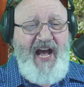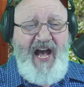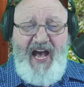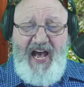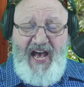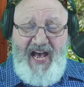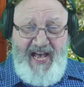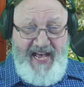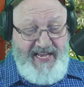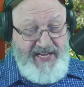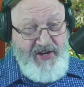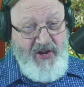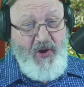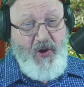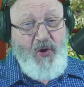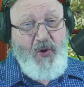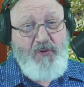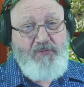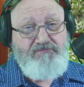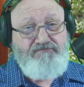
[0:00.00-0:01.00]
I
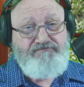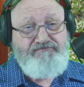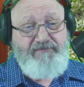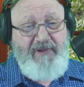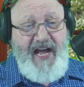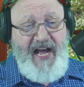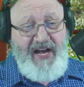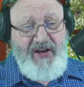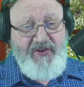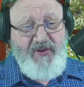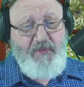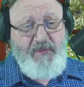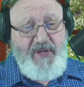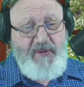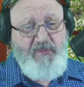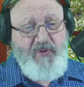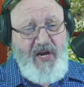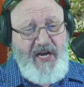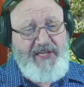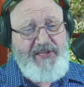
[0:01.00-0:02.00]
know how to be
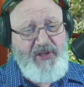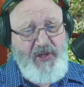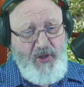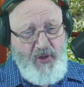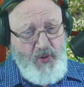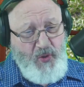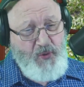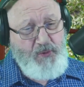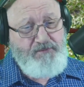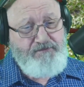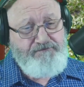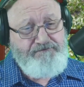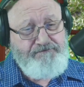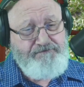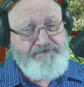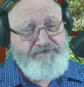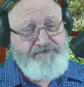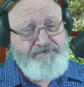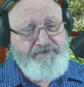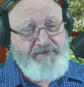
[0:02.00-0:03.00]
brought low,
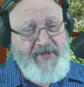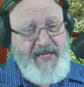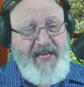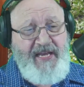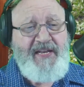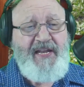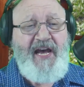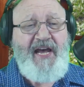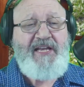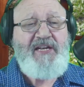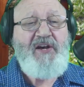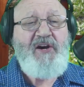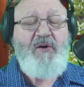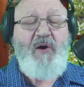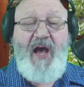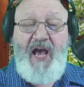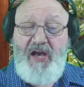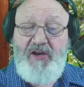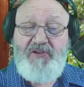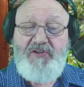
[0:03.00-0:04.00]
and I know
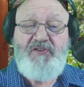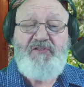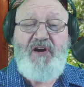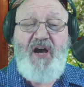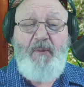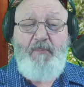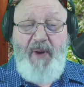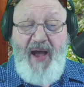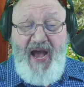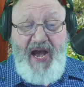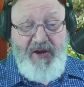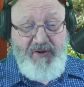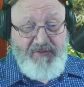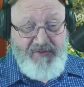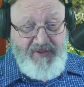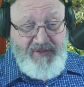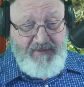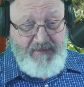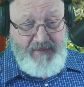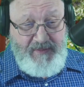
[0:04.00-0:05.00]
how to
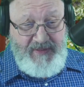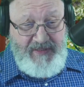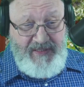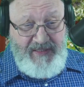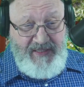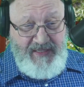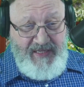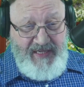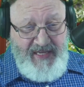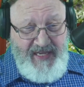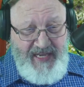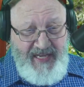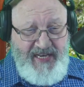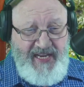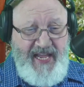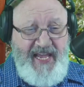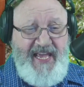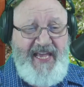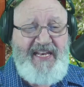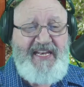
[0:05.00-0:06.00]
abound. In
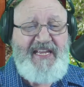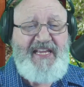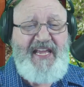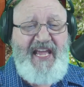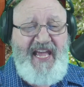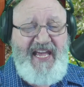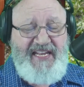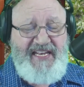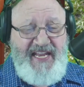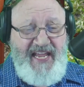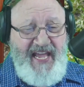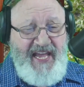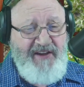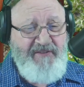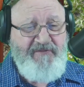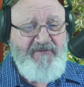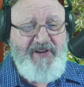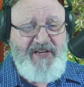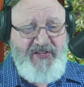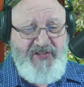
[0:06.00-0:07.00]
any and
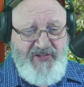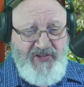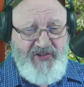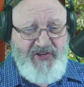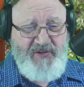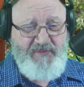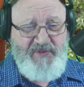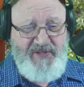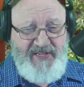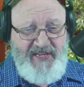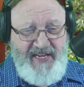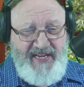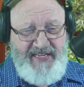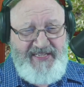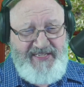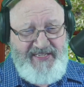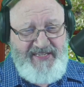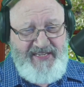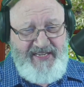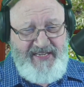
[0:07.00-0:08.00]
every
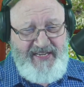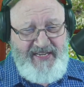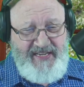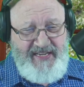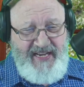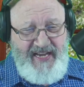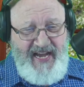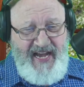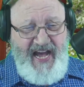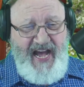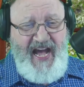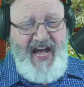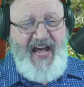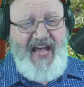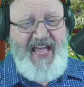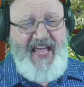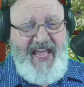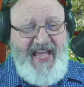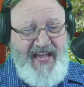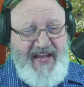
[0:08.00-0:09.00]
circumstance, I
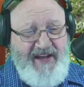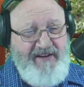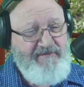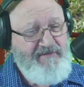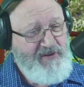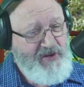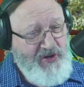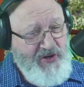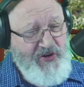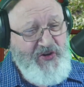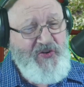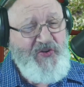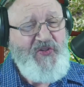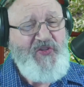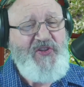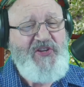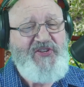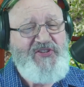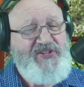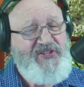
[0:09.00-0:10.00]
have learned
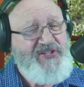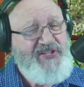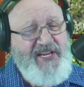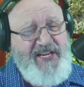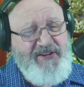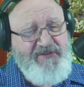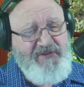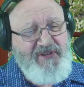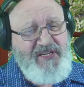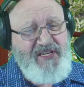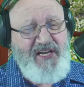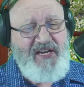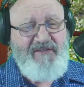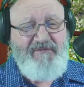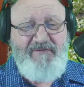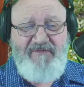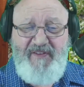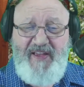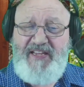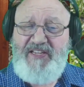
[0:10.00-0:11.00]
the secret of
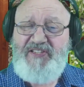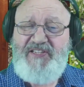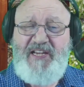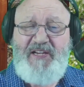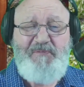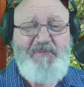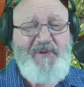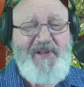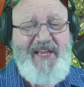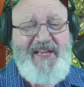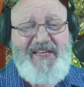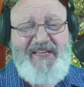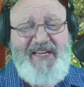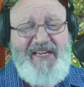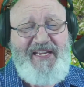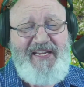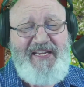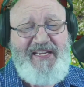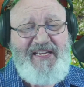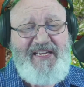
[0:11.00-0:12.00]
facing
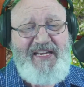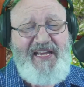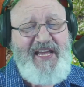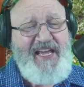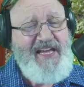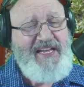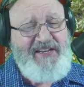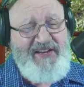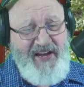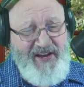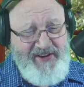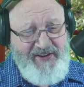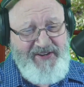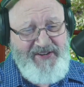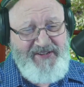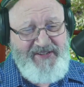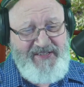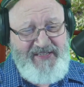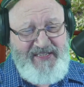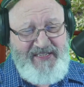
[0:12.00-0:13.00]
plenty and
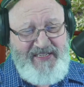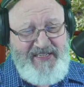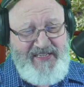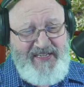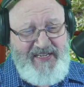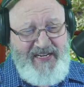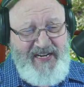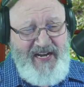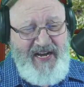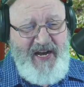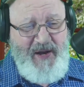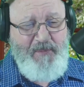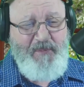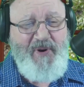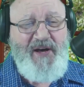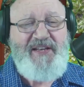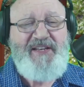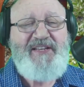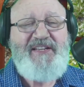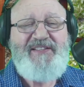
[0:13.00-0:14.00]
hunger,
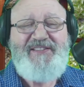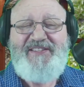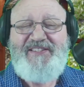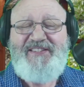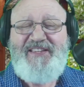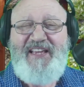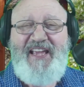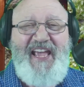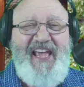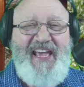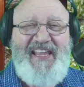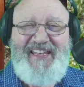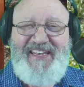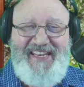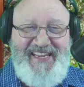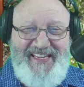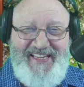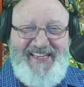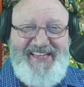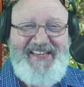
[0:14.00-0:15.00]
abundance and
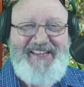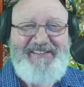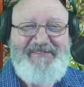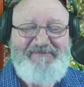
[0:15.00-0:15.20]
need.